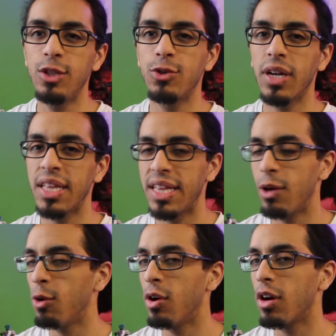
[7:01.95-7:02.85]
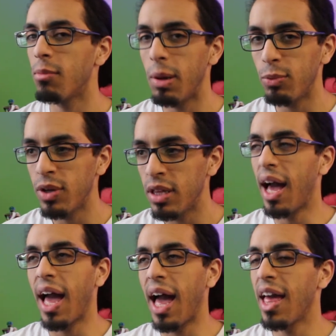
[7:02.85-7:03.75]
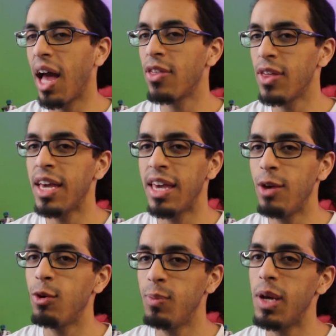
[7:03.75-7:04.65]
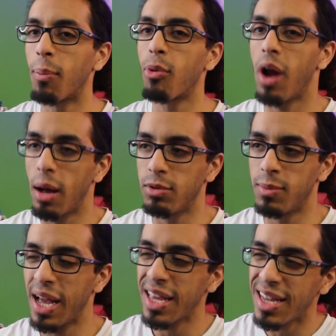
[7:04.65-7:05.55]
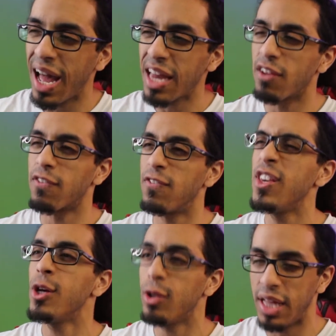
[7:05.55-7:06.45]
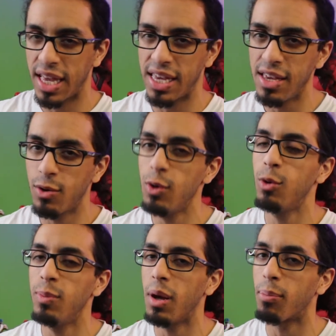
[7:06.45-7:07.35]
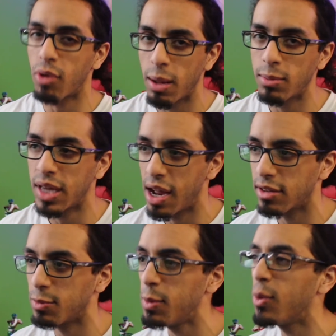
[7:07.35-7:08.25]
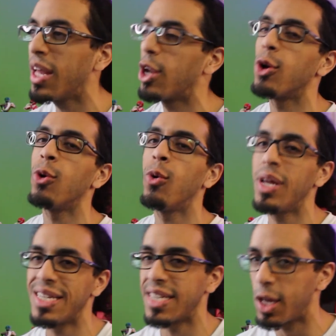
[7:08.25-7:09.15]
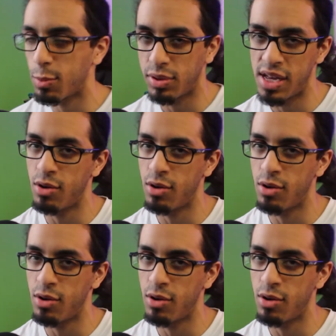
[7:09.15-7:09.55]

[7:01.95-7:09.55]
trigger that they will hook him up with, I, I, I think he would be a problem. I could kind of feel like he, he would be a problem character. People would get annoyed as hell playing